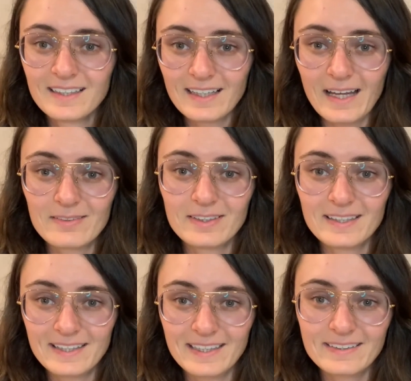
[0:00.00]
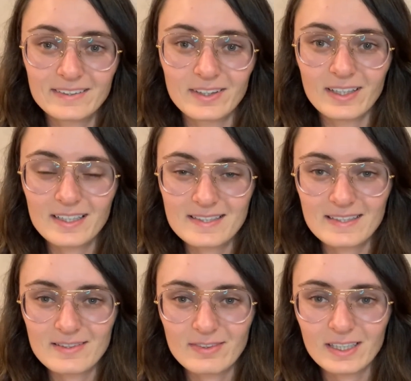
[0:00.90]
Everything lost
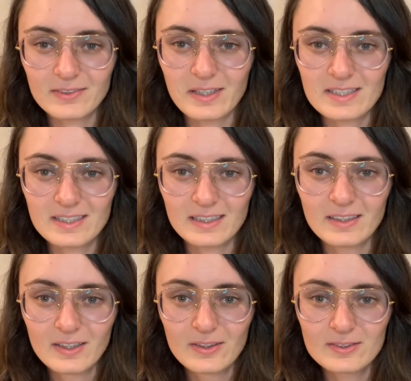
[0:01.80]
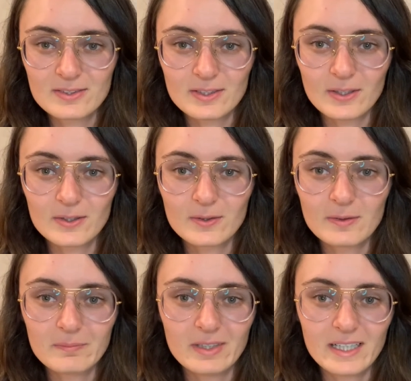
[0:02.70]
its valuation so
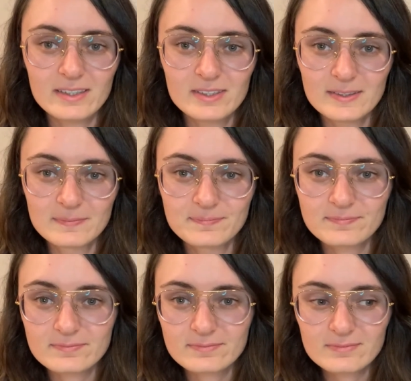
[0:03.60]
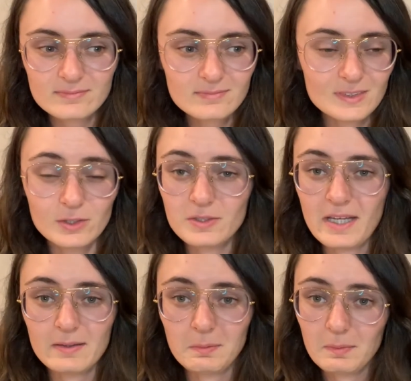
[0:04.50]
much. You just
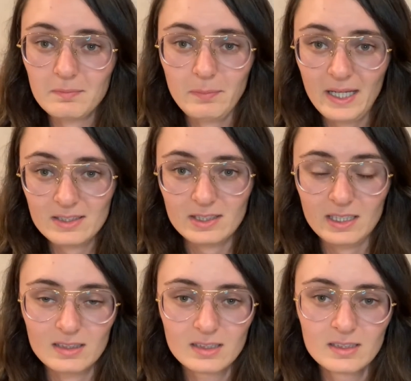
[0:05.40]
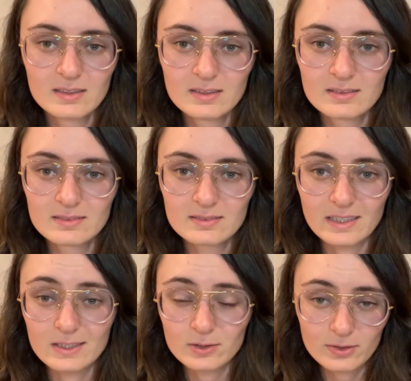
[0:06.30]
have to be patient.
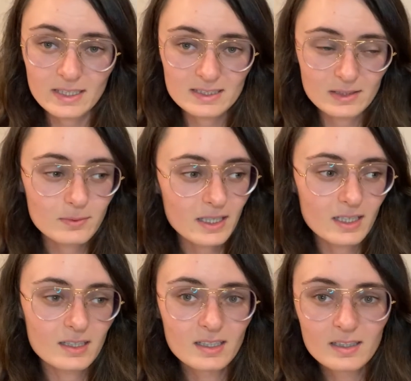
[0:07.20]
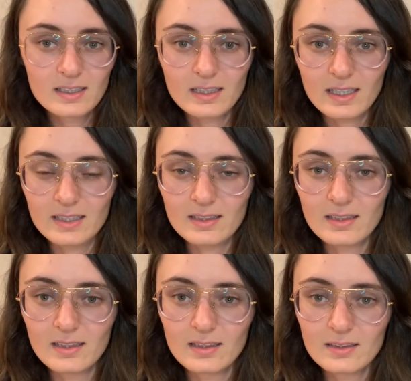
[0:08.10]
It's crazy where
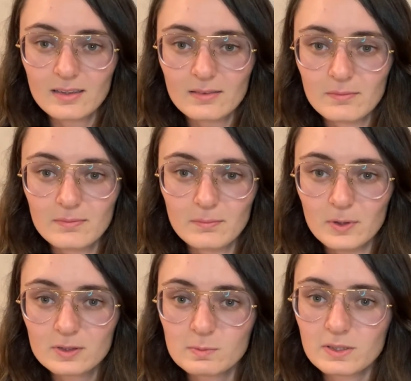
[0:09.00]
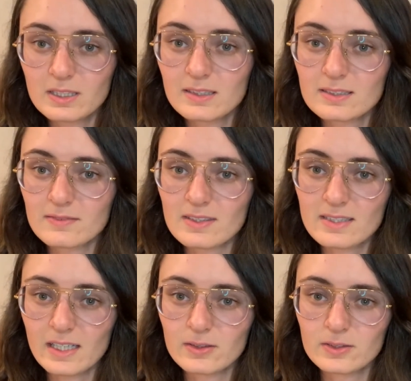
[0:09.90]
in multiple years of the
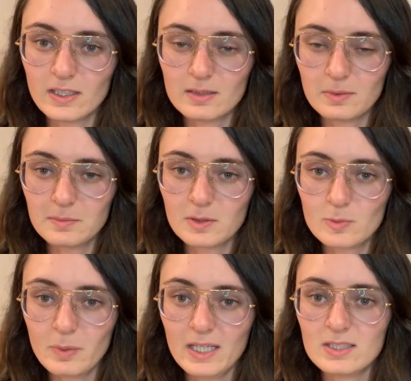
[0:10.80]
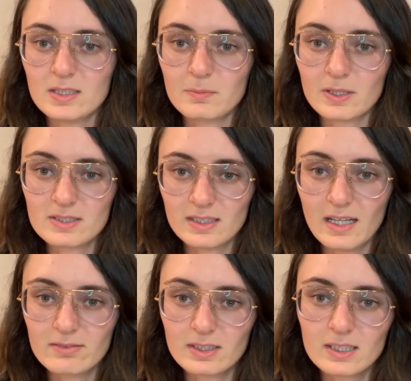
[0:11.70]
cycle, you have to be the most patient person
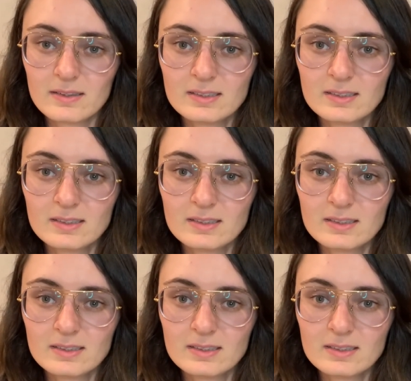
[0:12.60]
ever.